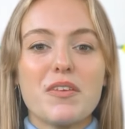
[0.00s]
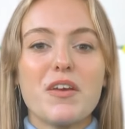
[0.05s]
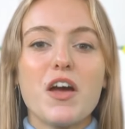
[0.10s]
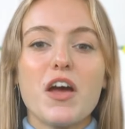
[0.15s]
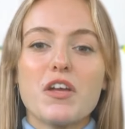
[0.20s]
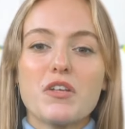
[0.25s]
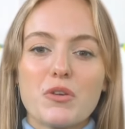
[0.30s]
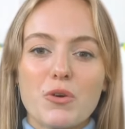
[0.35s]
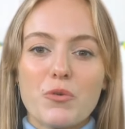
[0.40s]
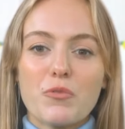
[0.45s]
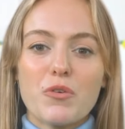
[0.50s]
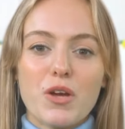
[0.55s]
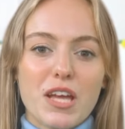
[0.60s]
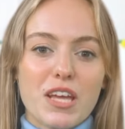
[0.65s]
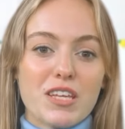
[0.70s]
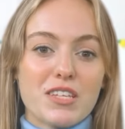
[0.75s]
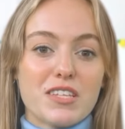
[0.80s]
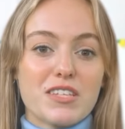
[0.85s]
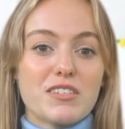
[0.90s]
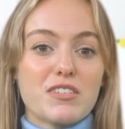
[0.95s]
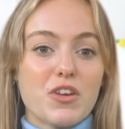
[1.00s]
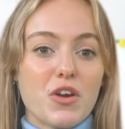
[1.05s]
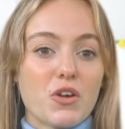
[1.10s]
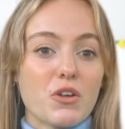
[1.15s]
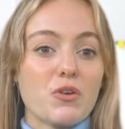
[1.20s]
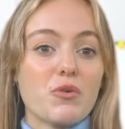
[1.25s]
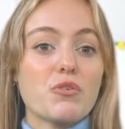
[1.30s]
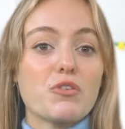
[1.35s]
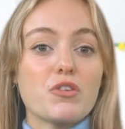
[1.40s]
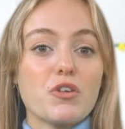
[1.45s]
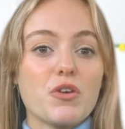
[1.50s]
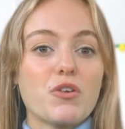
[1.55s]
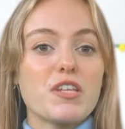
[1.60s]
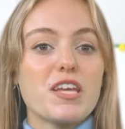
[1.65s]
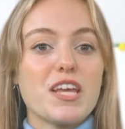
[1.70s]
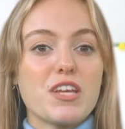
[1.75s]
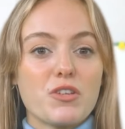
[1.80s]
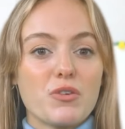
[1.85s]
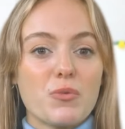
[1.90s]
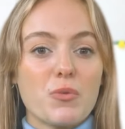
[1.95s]
Are you ready to start your
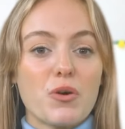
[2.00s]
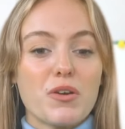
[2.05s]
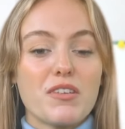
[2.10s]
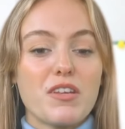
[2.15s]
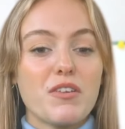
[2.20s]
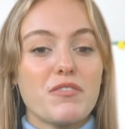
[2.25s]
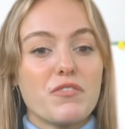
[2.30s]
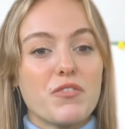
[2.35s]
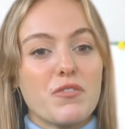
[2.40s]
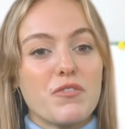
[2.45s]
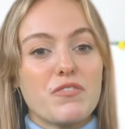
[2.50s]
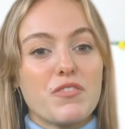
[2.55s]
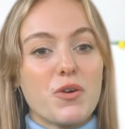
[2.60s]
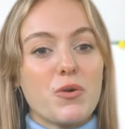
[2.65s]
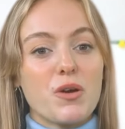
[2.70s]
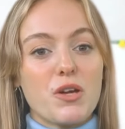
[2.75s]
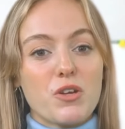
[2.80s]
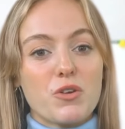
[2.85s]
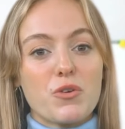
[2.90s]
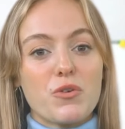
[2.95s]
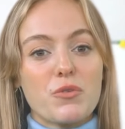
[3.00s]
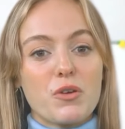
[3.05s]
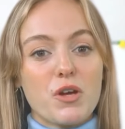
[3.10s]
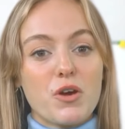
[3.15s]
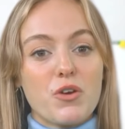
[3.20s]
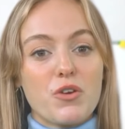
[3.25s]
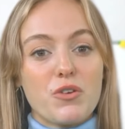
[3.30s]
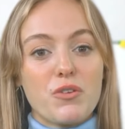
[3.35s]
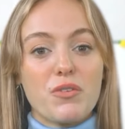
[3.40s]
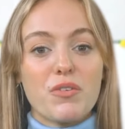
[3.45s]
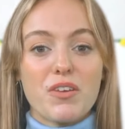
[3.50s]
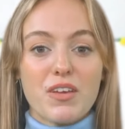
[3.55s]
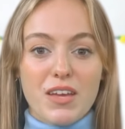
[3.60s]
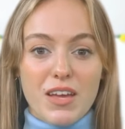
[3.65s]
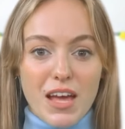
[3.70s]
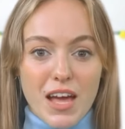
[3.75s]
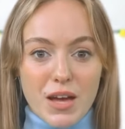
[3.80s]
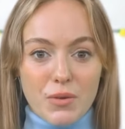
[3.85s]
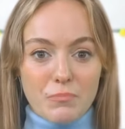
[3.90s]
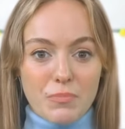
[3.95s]
journey towards a fulfilling career
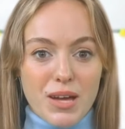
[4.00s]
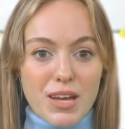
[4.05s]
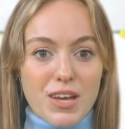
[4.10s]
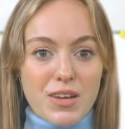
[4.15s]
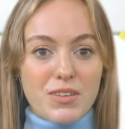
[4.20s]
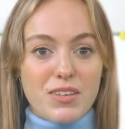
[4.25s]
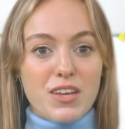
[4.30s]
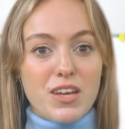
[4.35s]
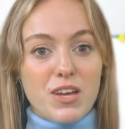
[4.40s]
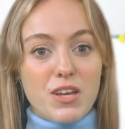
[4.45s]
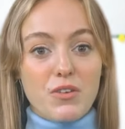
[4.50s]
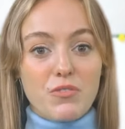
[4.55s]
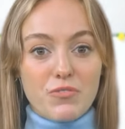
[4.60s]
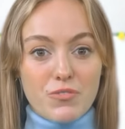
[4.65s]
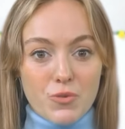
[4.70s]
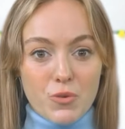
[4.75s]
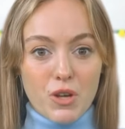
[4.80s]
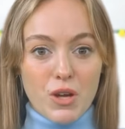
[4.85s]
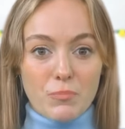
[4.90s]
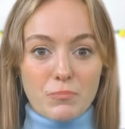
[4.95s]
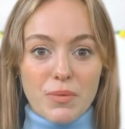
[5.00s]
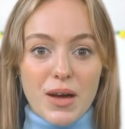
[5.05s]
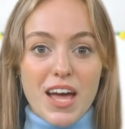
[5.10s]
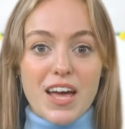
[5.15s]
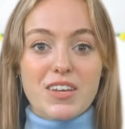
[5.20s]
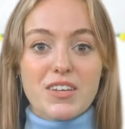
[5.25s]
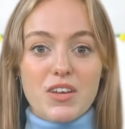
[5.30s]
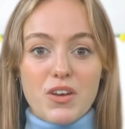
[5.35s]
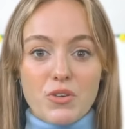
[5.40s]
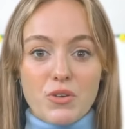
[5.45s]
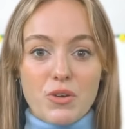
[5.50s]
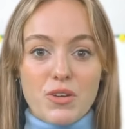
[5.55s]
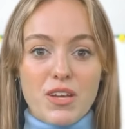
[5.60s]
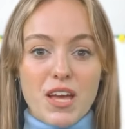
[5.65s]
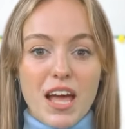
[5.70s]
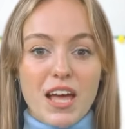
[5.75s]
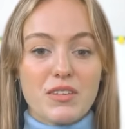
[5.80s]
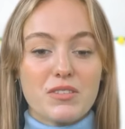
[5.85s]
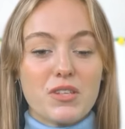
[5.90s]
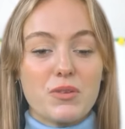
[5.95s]
and make a meaningful impact on the
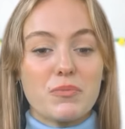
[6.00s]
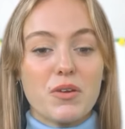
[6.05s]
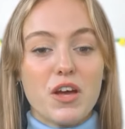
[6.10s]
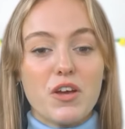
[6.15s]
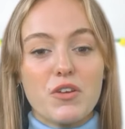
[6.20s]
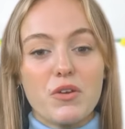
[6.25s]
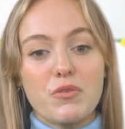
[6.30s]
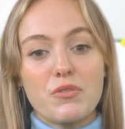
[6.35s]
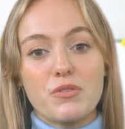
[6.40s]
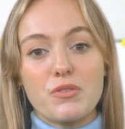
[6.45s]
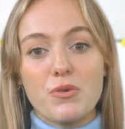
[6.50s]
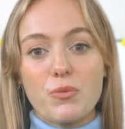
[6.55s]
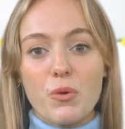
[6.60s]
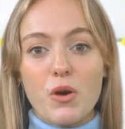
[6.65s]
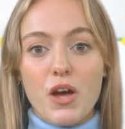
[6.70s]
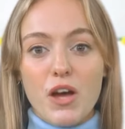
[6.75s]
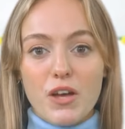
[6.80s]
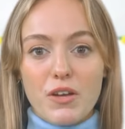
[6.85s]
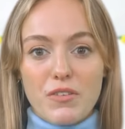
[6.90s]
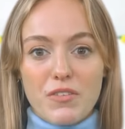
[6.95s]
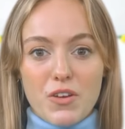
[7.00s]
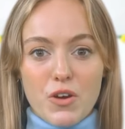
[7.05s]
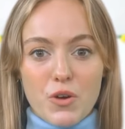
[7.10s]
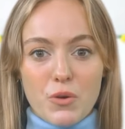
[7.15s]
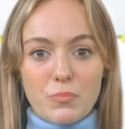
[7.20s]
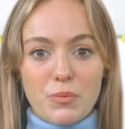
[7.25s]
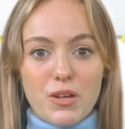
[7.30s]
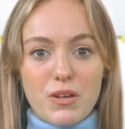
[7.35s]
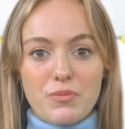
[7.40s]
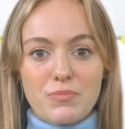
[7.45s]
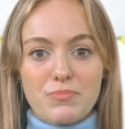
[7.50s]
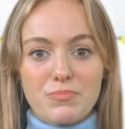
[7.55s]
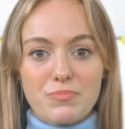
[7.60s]
lives of others through art therapy?